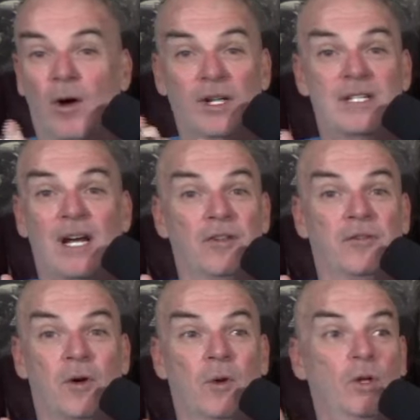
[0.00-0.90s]
On a
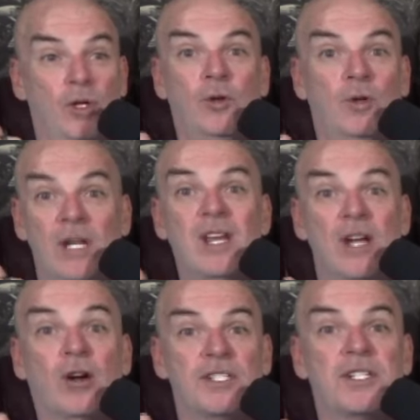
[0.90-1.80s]
telephone, you can
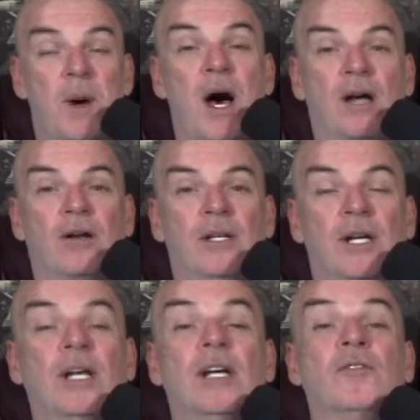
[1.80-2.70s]
hear a smile.
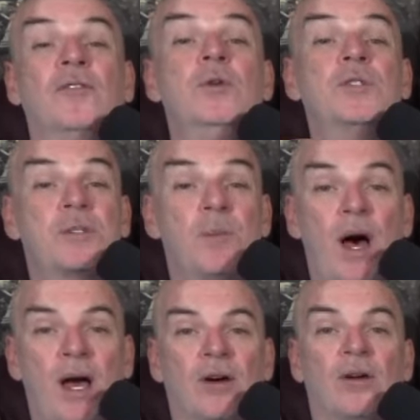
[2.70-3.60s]
If you
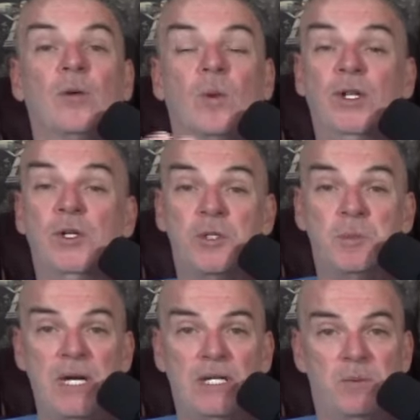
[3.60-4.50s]
smile when you
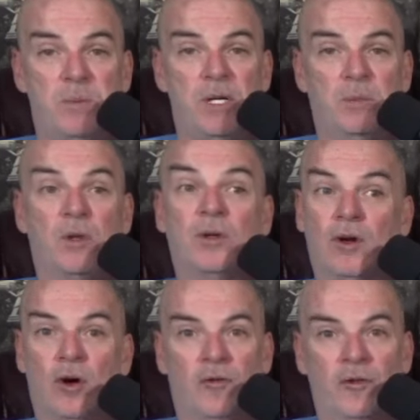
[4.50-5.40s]
speak to people
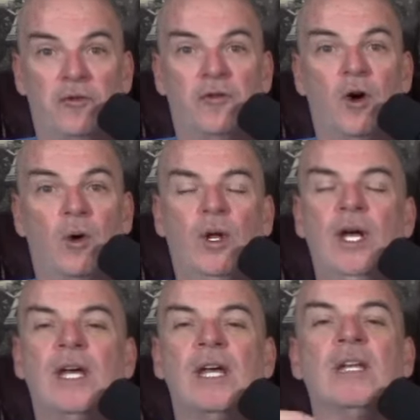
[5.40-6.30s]
over the phone,
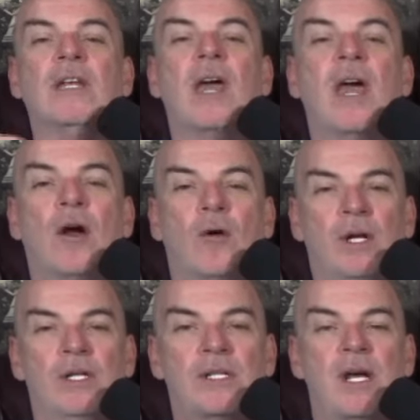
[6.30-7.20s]
it
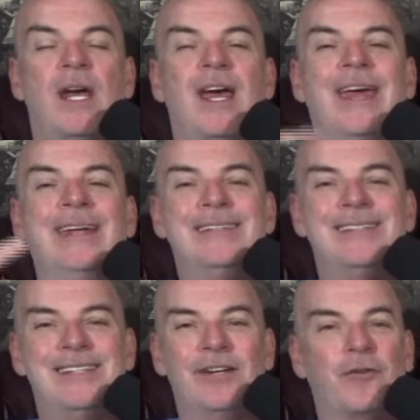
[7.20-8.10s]
carries a
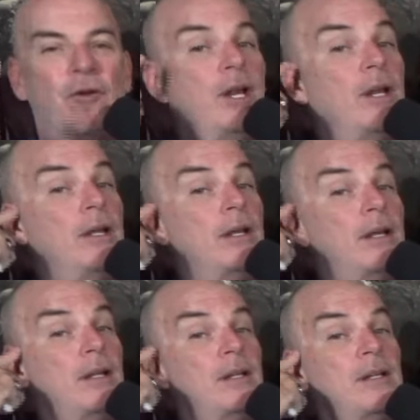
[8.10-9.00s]
different
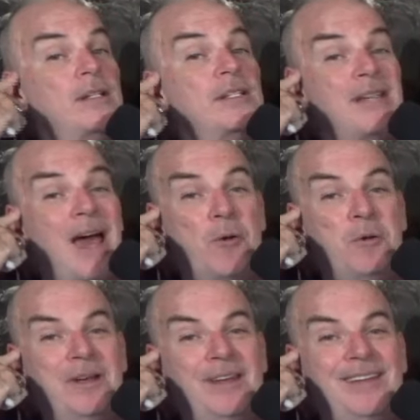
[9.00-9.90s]

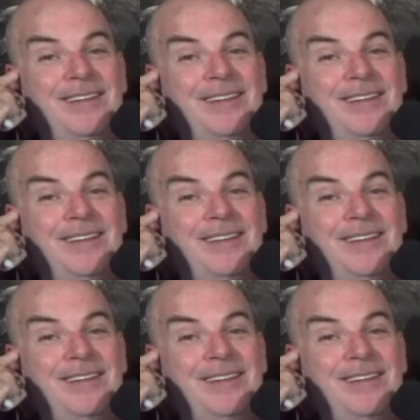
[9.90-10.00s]
sound,